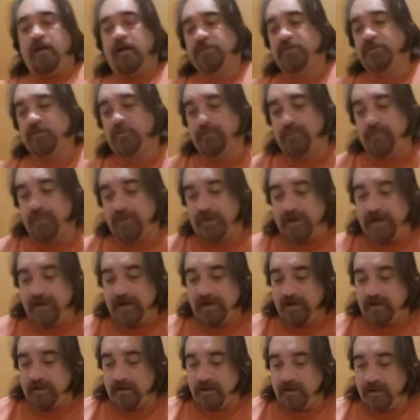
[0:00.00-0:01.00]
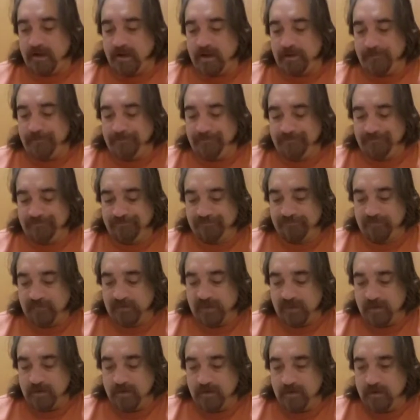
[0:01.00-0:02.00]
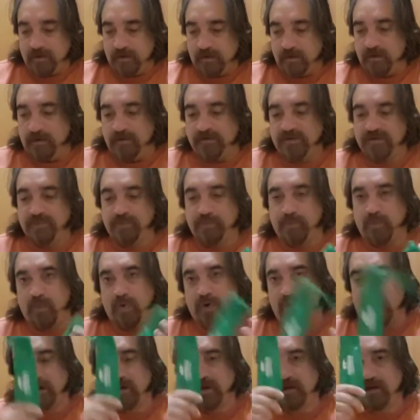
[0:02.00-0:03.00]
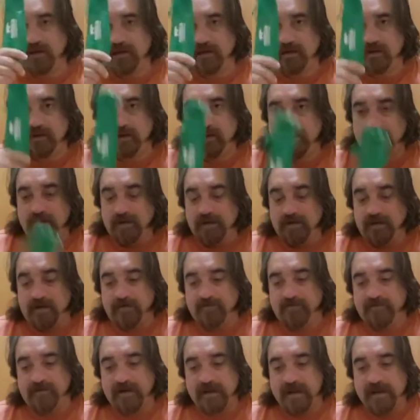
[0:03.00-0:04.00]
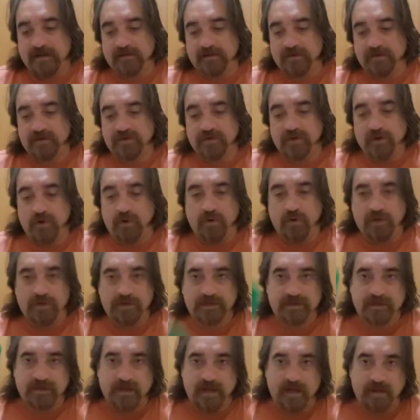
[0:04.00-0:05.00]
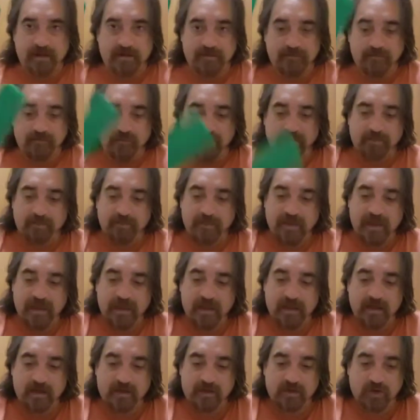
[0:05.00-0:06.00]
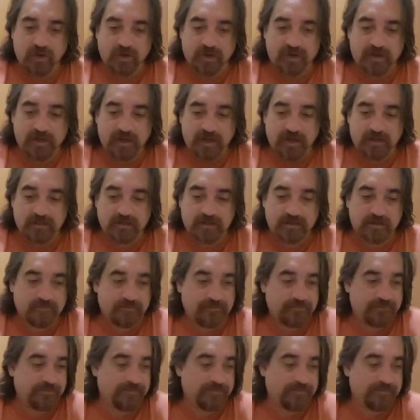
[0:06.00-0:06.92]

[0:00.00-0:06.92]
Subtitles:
I also bring a spork. I forgot to show it with my cook kit.